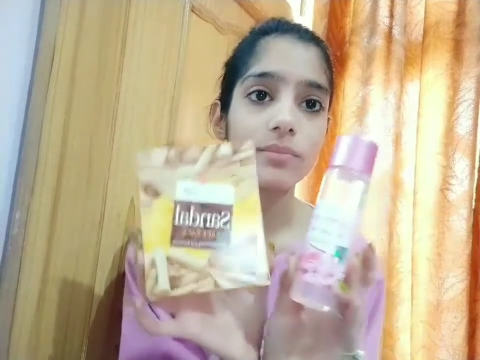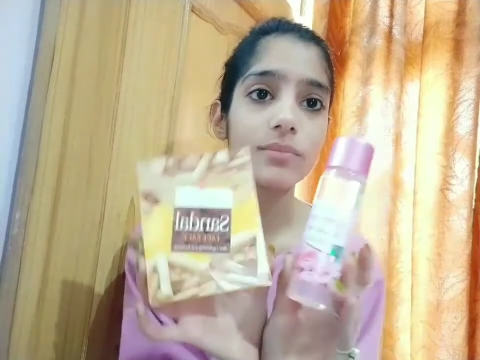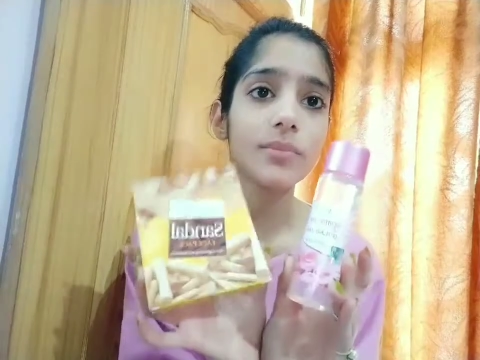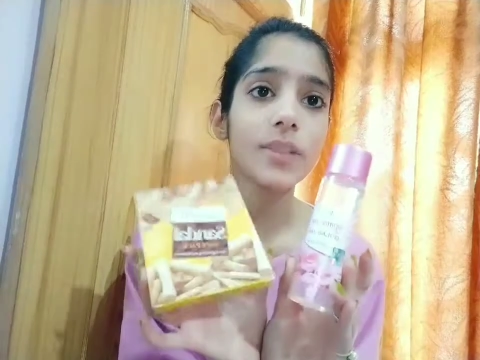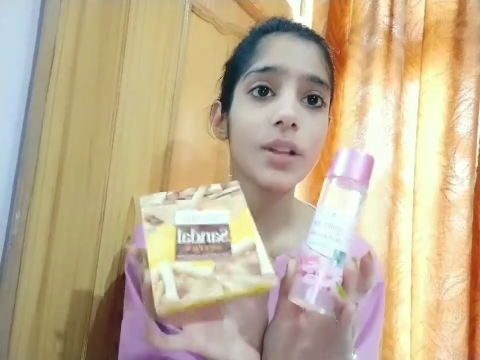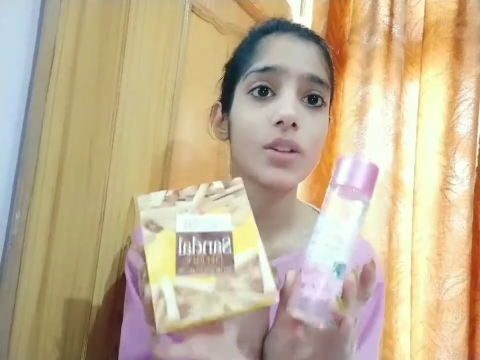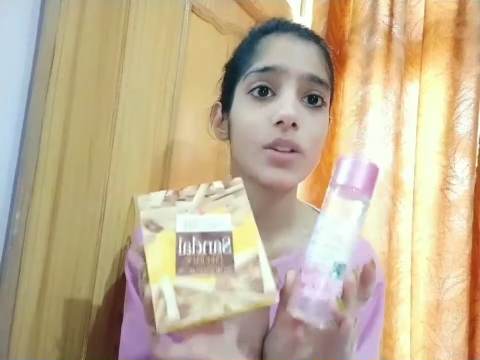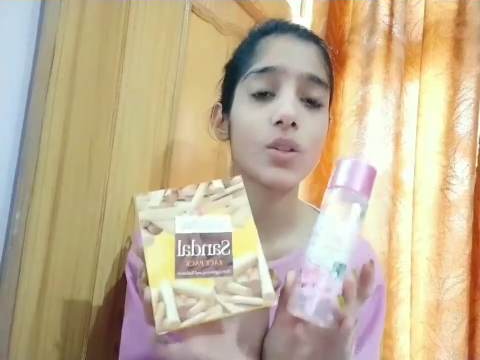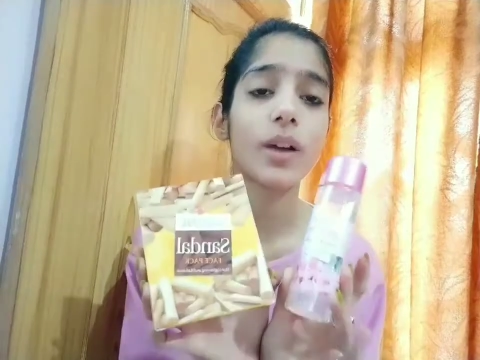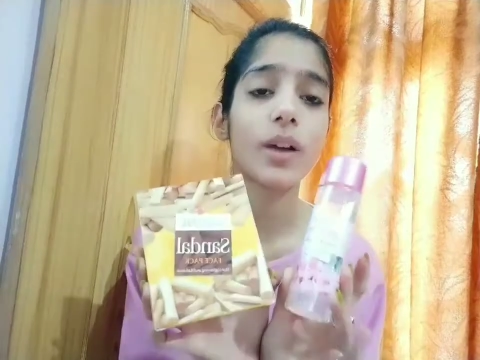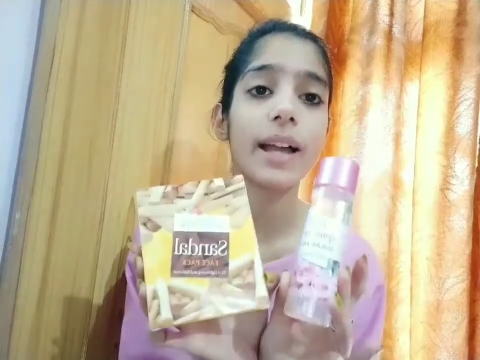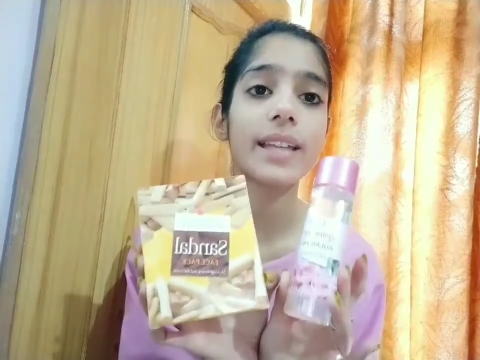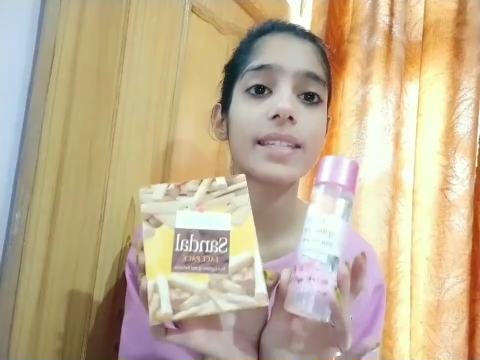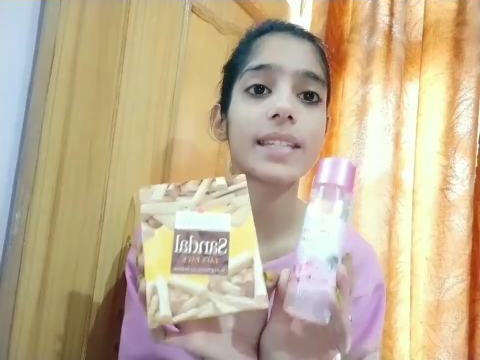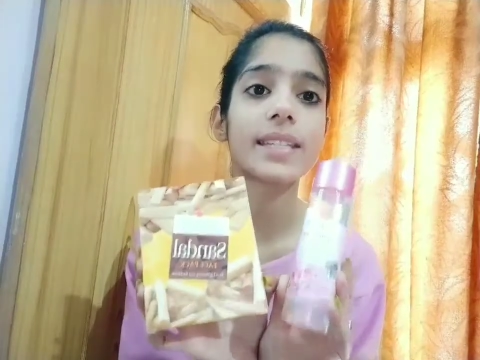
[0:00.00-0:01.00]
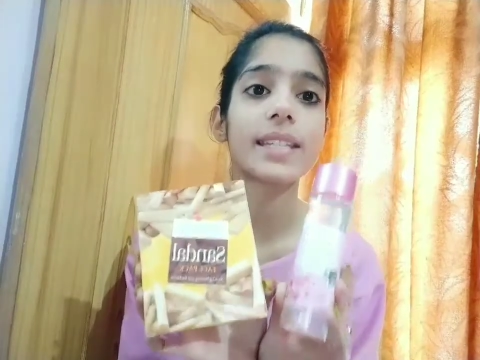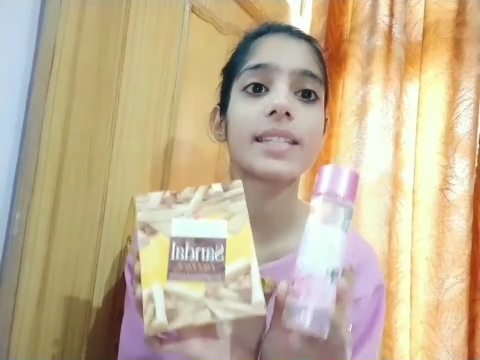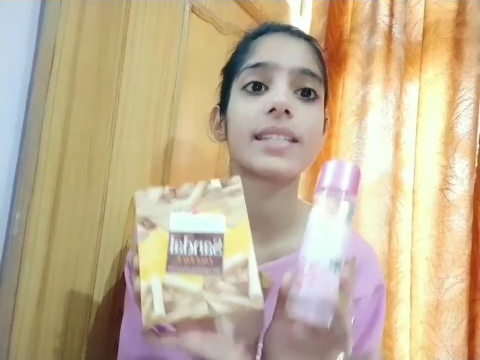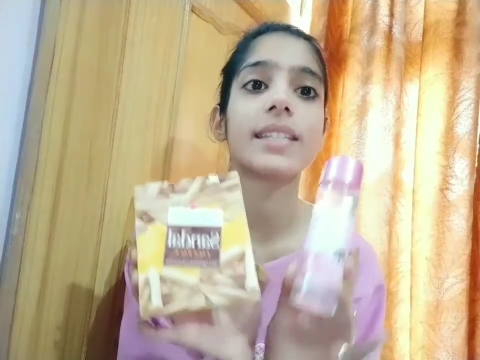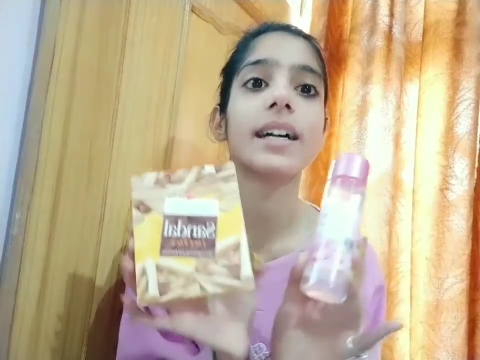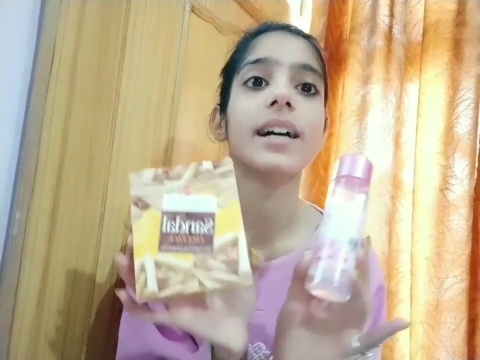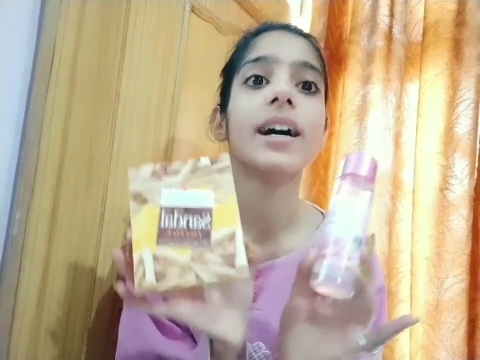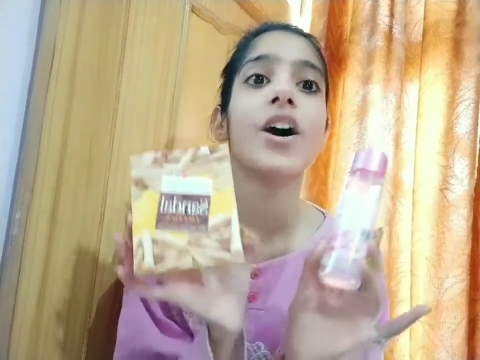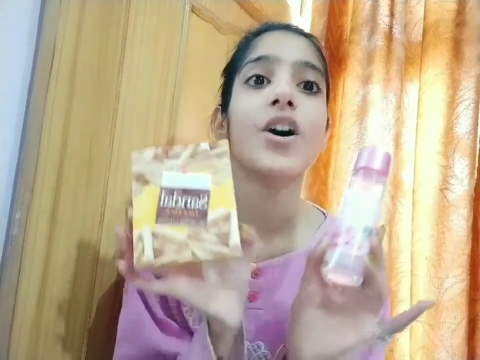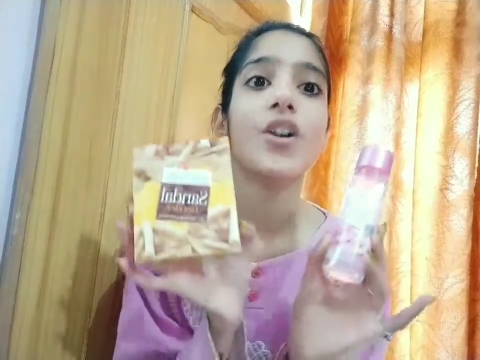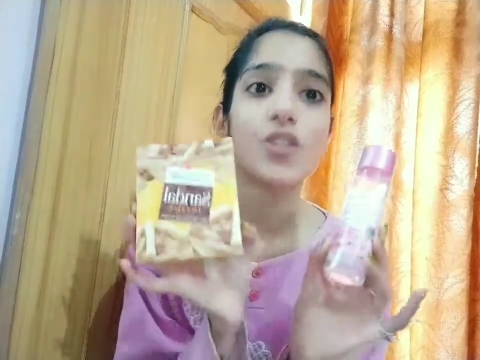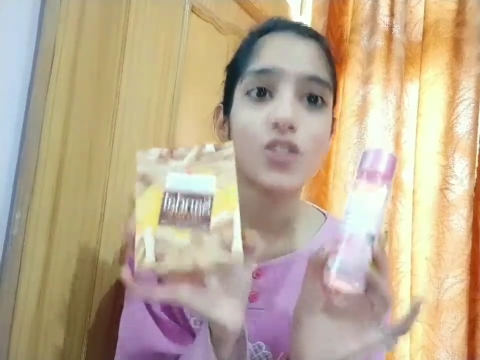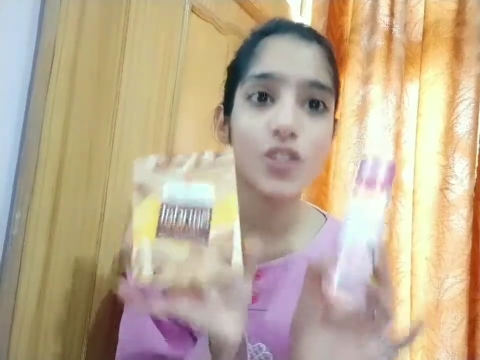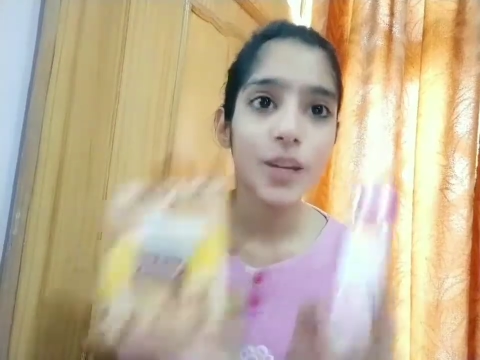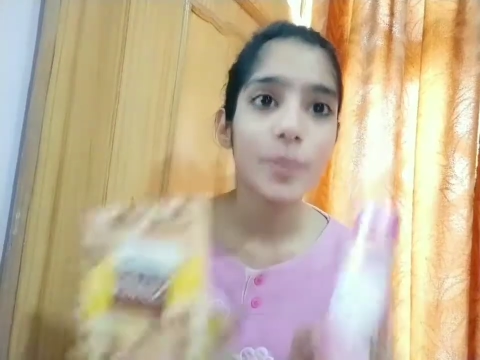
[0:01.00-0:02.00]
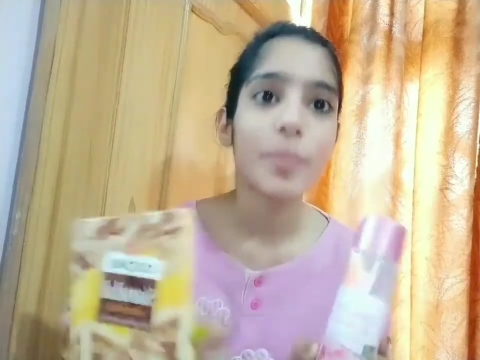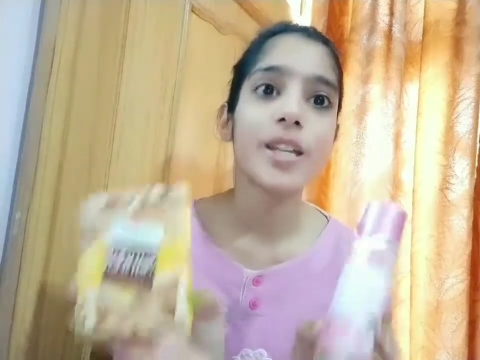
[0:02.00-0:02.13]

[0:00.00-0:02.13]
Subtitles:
So guys, this is the cheapest